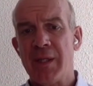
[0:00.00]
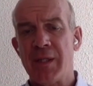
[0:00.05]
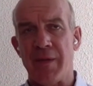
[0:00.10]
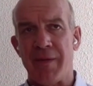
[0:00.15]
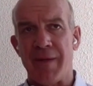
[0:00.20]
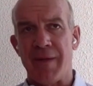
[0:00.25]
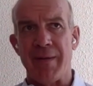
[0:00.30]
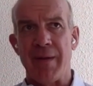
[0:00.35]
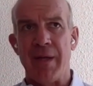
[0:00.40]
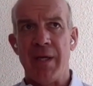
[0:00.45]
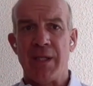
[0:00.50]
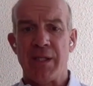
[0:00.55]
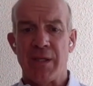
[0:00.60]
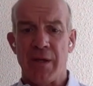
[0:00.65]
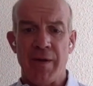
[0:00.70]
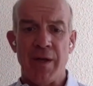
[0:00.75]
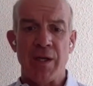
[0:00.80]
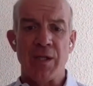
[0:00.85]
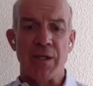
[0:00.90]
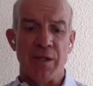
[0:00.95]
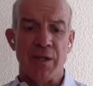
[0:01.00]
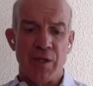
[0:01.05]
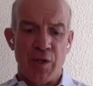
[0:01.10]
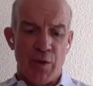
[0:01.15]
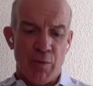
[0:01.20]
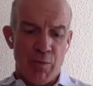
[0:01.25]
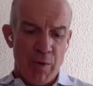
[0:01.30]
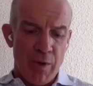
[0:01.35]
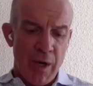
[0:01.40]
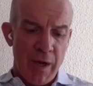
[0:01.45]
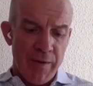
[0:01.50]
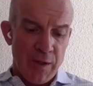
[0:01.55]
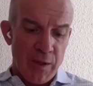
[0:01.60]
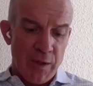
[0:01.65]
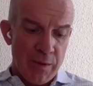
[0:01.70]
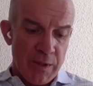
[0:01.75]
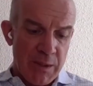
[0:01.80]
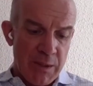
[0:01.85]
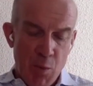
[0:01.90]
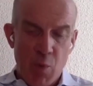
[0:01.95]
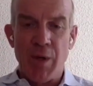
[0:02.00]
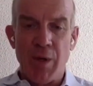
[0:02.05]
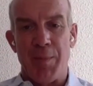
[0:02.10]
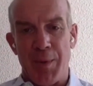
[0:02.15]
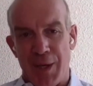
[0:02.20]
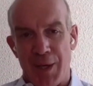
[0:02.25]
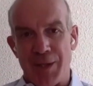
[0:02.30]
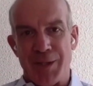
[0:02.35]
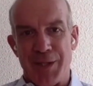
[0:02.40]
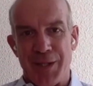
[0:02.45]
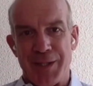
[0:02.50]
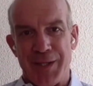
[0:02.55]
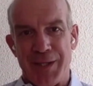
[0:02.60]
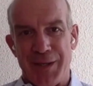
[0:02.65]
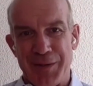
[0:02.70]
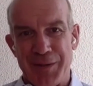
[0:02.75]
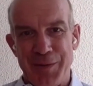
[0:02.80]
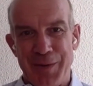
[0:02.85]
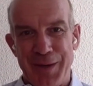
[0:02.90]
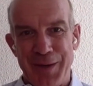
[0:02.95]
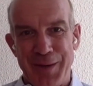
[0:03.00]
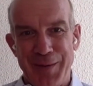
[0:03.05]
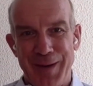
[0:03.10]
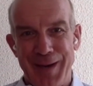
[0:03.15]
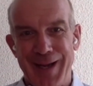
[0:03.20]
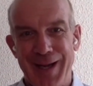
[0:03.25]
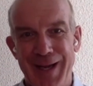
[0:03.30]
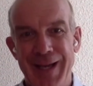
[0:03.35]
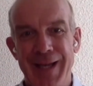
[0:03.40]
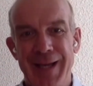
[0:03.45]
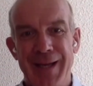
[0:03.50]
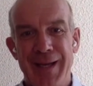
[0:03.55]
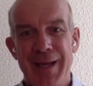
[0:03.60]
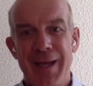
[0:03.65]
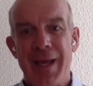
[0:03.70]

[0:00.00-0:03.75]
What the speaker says: So those are the two routes. Either do a smaller plant ourselves quite quickly,